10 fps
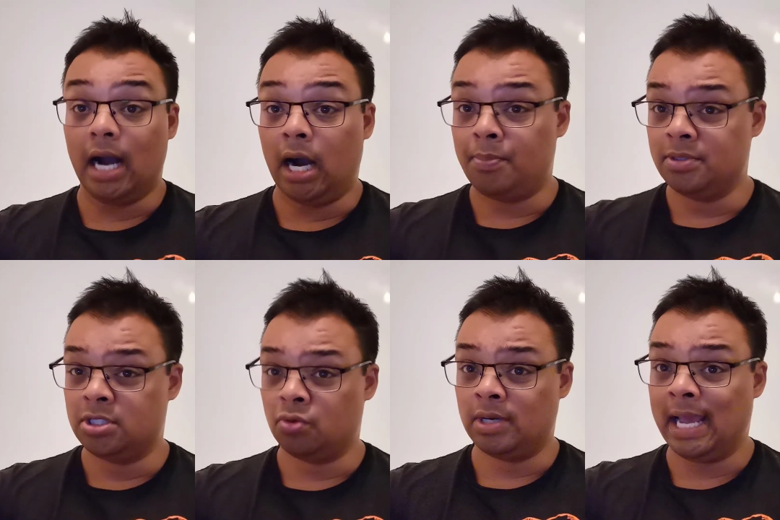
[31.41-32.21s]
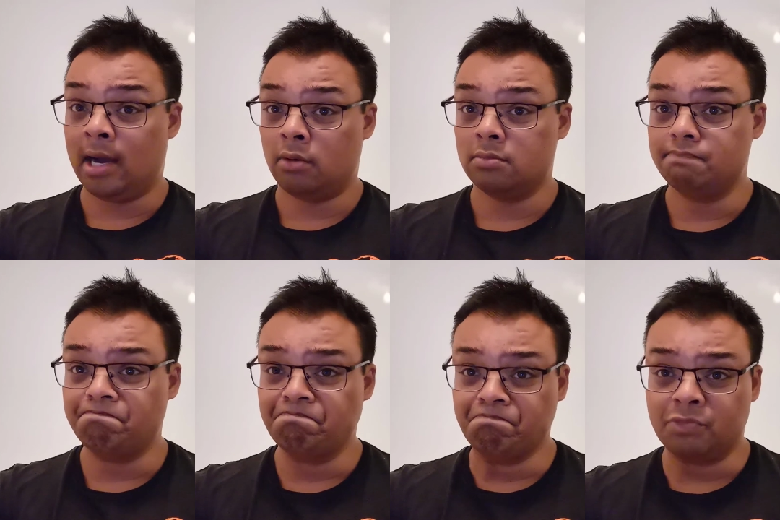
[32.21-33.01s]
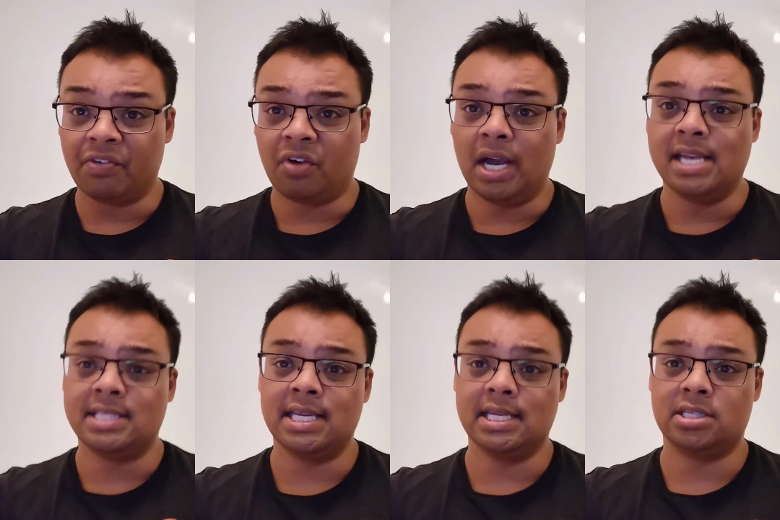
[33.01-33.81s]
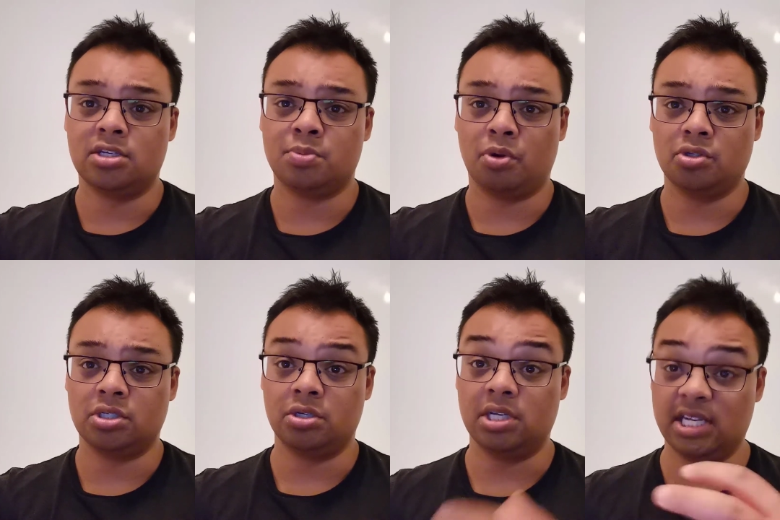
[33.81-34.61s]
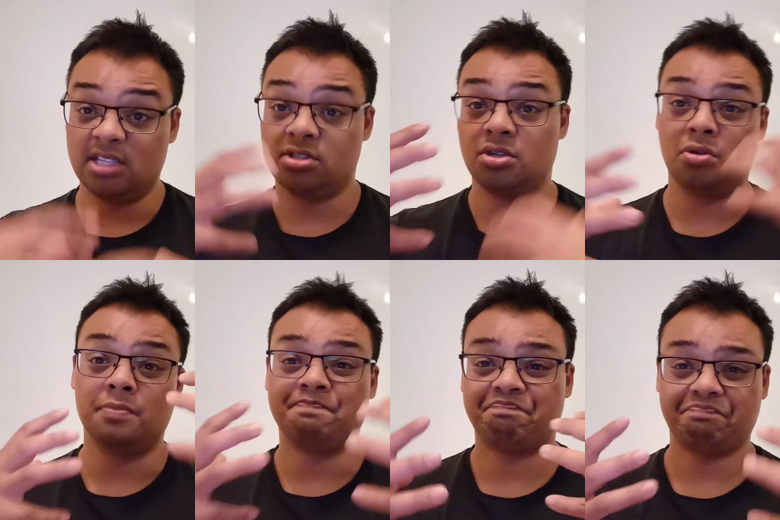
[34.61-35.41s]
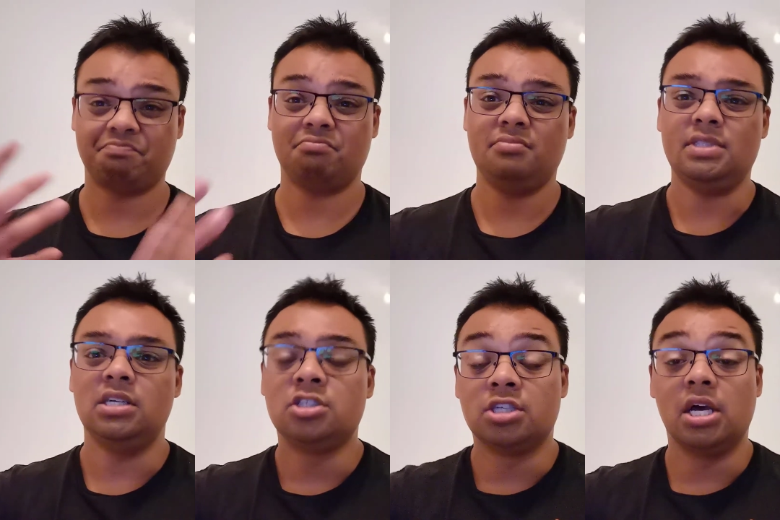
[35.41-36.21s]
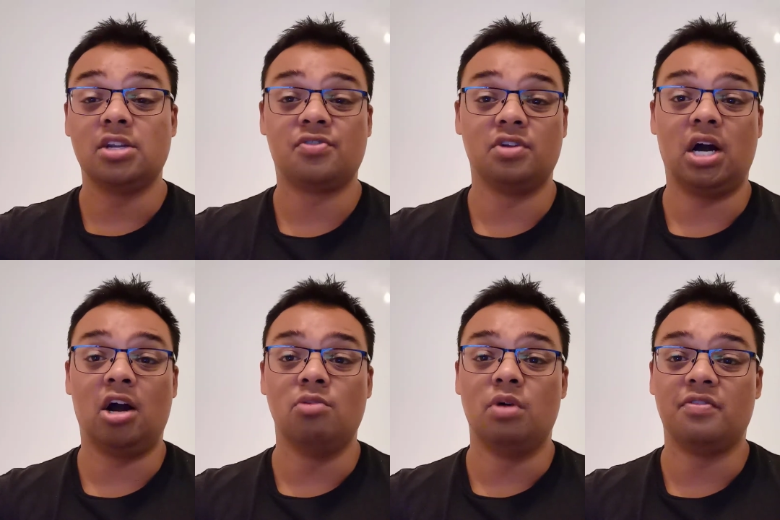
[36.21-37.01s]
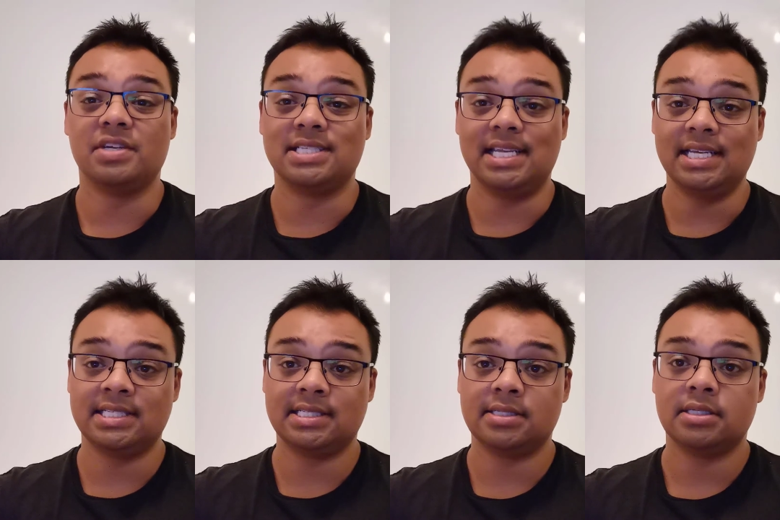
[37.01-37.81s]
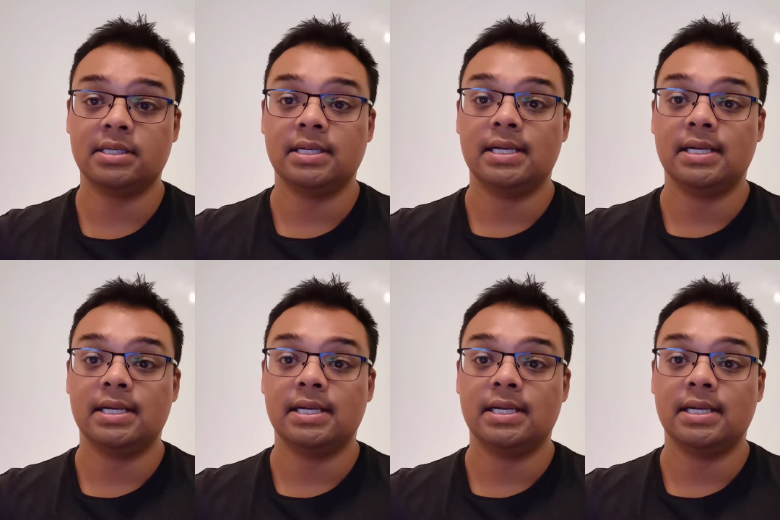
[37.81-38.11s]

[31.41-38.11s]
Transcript: Up until now, to find a tier 2 sponsor, you needed to search through the Home Office list.